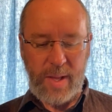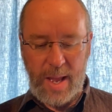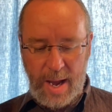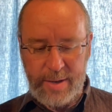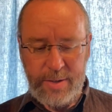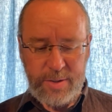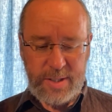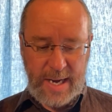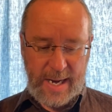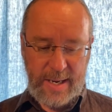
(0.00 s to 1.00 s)

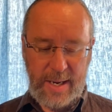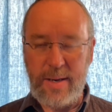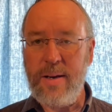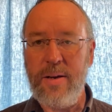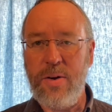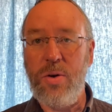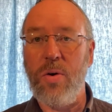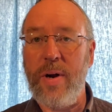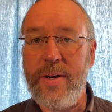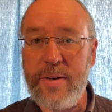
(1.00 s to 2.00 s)
understanding your
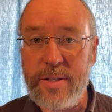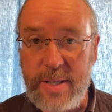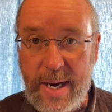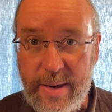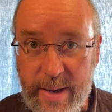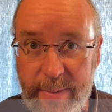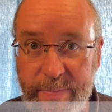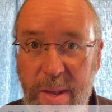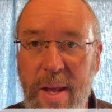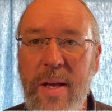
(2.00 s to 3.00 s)
understanding.
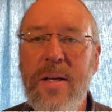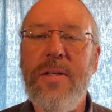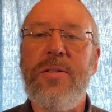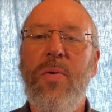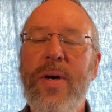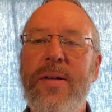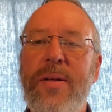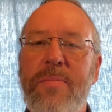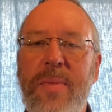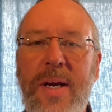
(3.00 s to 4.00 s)
So what does it
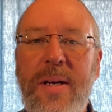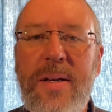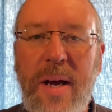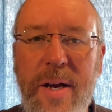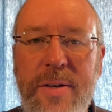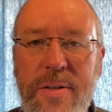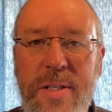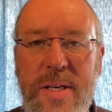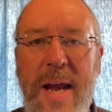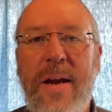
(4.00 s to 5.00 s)
mean to
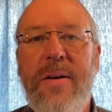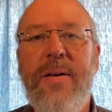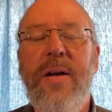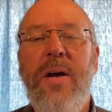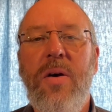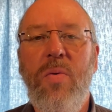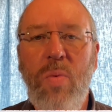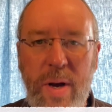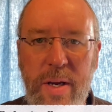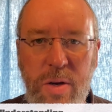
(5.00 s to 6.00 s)
understand
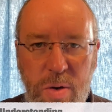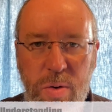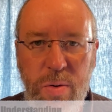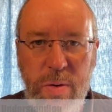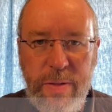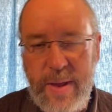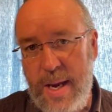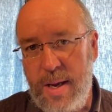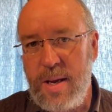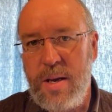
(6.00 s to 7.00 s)
what you
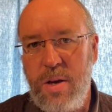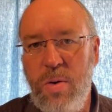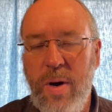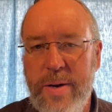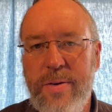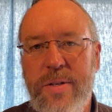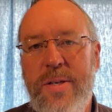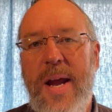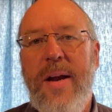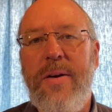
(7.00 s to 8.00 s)
think you
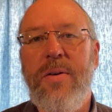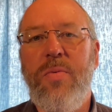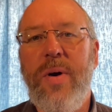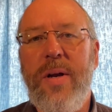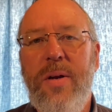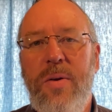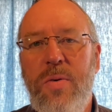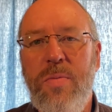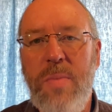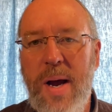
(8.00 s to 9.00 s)
understand or what you
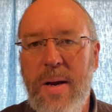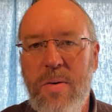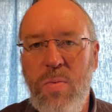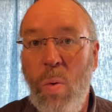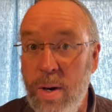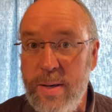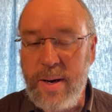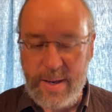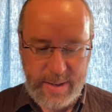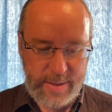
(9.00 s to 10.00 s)
might want to
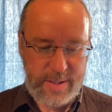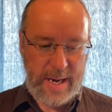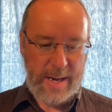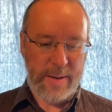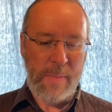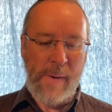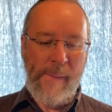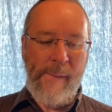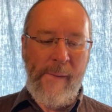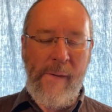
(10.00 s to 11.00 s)
understand?
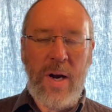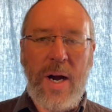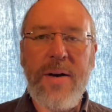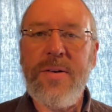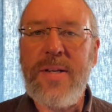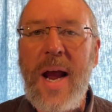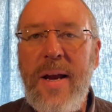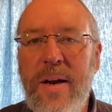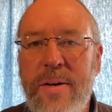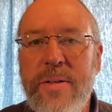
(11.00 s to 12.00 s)
Understanding
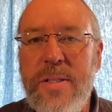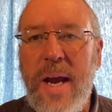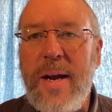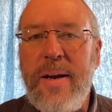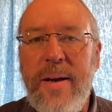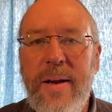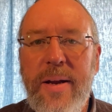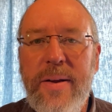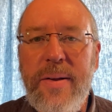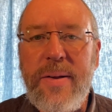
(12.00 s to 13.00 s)

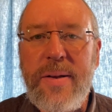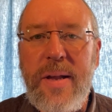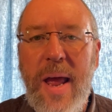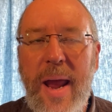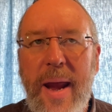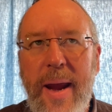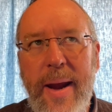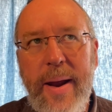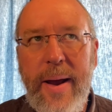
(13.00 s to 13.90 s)
is a